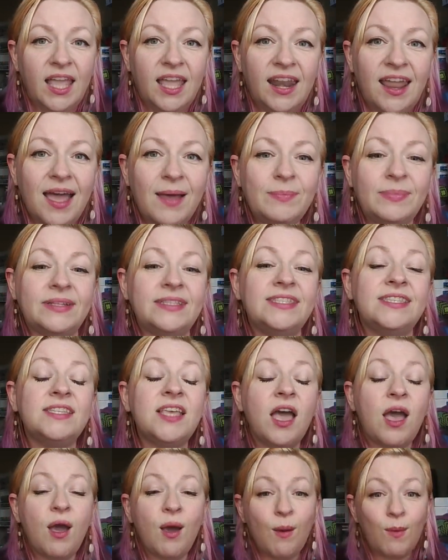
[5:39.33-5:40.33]
It happens.
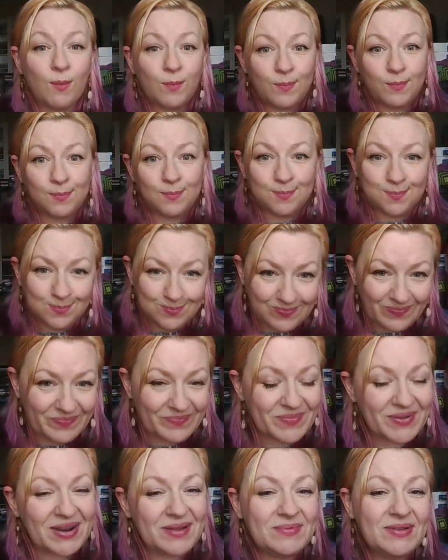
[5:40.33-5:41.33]

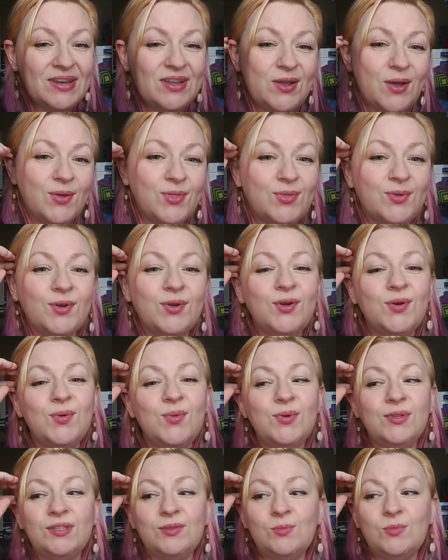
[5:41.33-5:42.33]
But I'm going to go
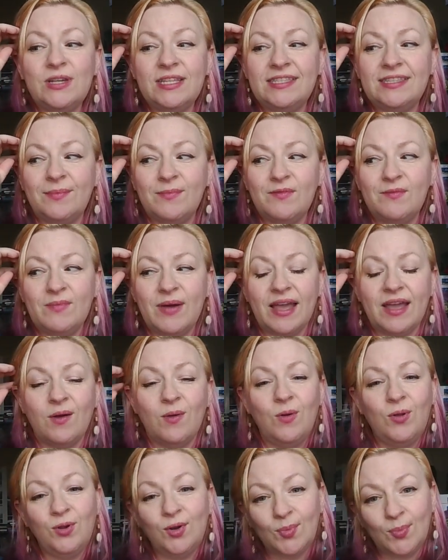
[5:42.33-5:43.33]
through with some of my
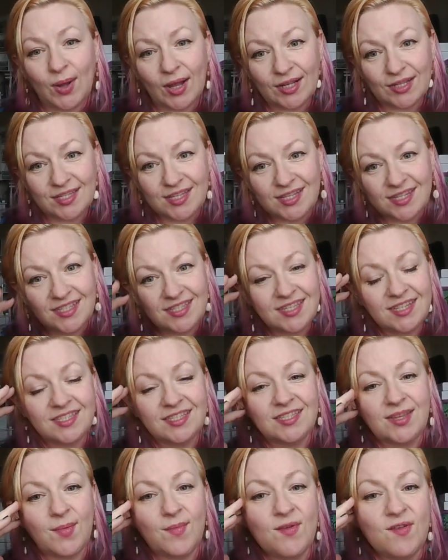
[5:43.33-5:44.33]
older boxes,
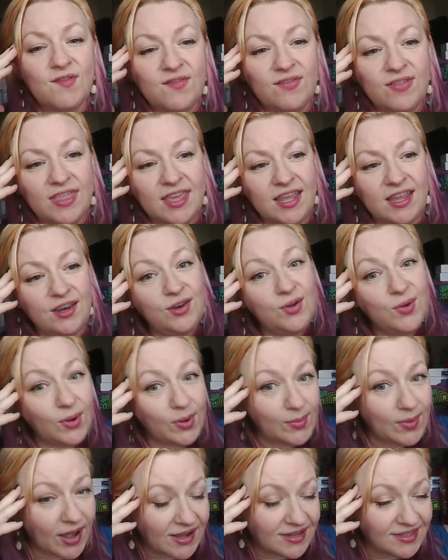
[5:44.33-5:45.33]
some of the
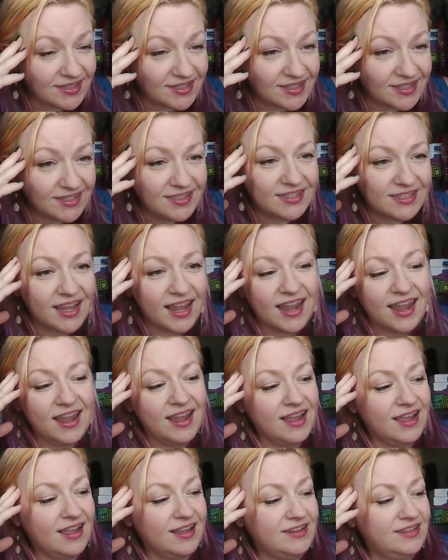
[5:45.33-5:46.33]
newer boxes,
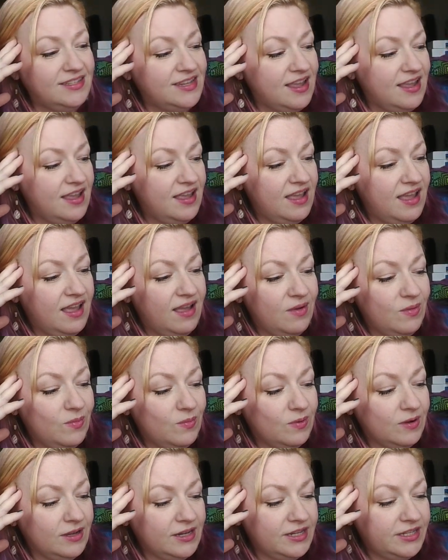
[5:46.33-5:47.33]
and
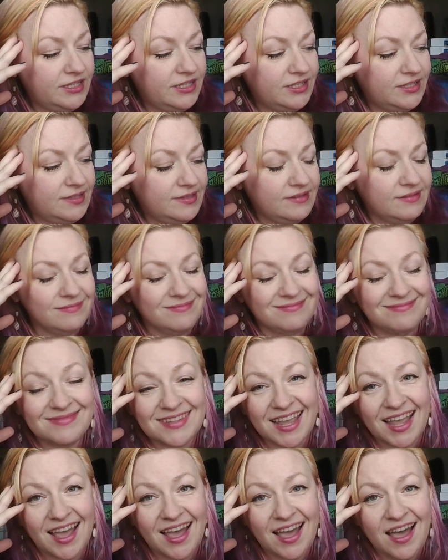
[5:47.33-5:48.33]
we're going to just
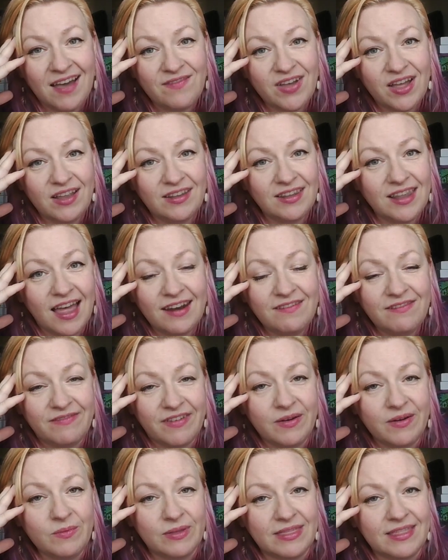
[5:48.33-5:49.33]
have a lot of
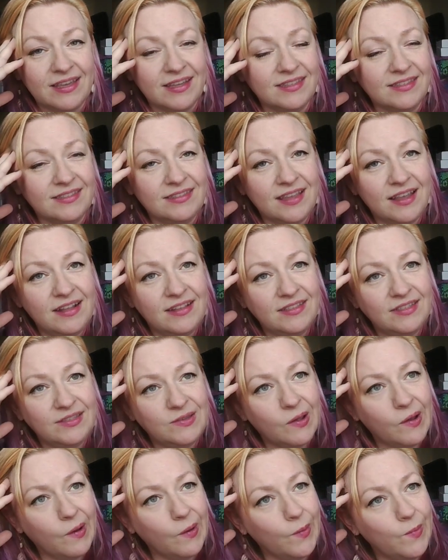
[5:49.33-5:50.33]
fun with this. And
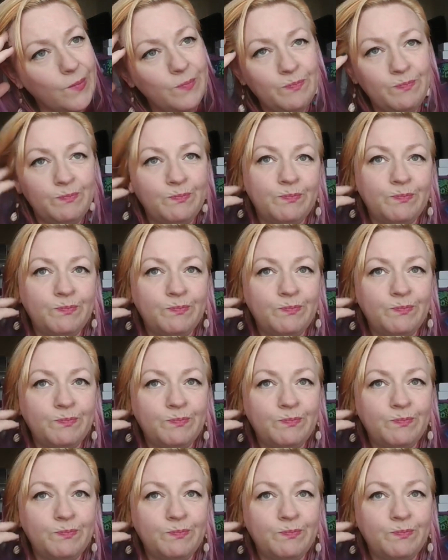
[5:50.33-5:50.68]
so,